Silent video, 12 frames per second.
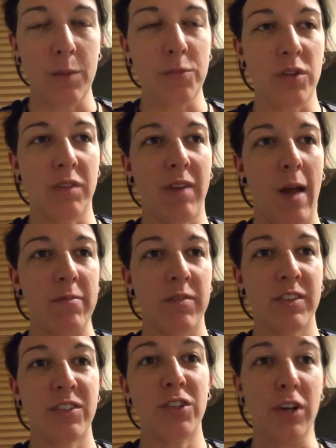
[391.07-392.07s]
So the 5
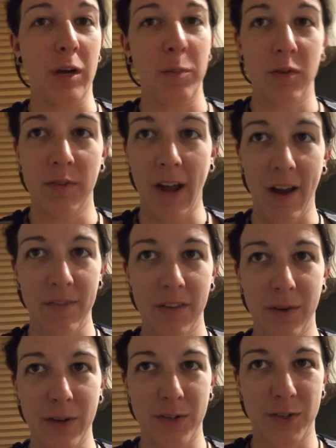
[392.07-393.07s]
of us took up over half
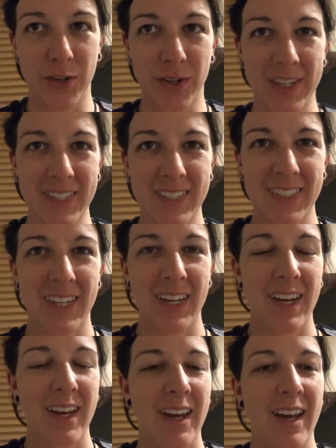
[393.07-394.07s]
the restaurant.
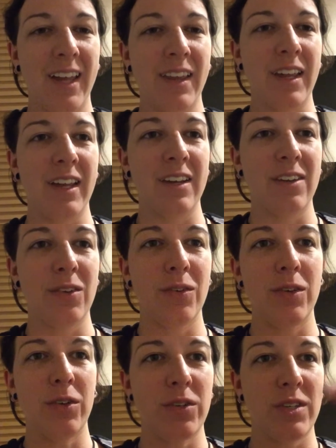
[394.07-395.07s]
And then
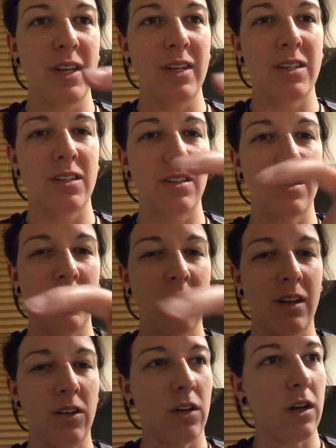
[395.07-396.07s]
you sit
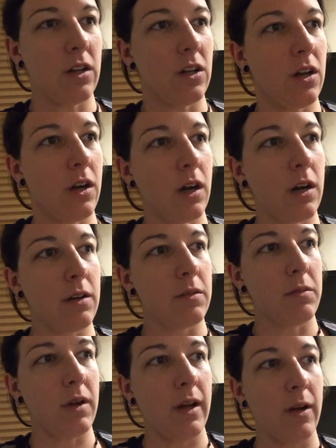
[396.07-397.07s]
along a long
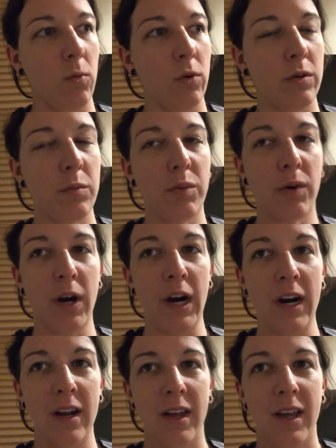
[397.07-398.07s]
wooden
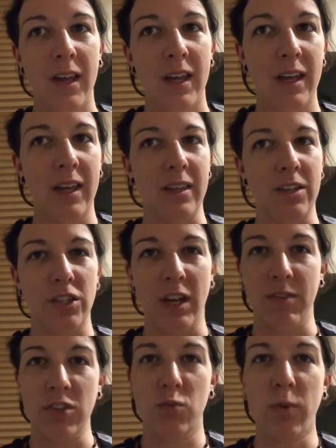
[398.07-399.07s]
bar, and the
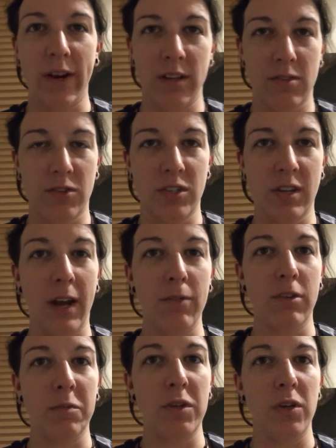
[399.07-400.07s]
chef is right on the other side
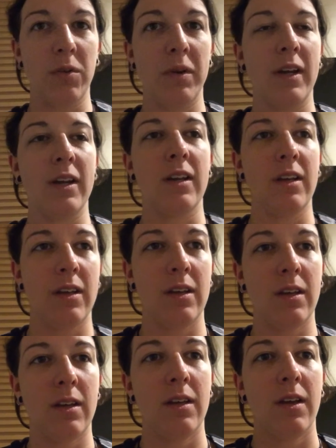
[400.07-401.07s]
from you, and
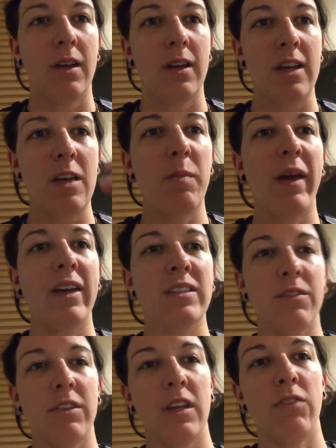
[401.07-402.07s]
he makes
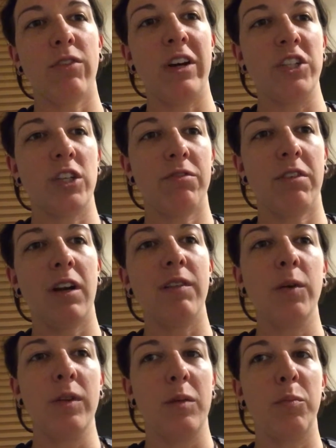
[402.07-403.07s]
everything fresh in front of
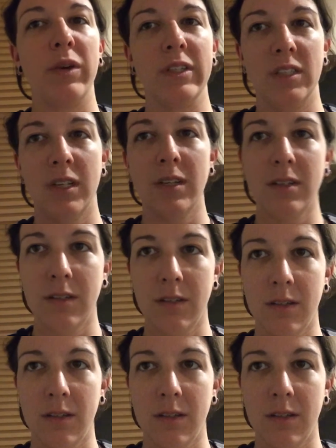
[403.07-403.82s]
you and then puts it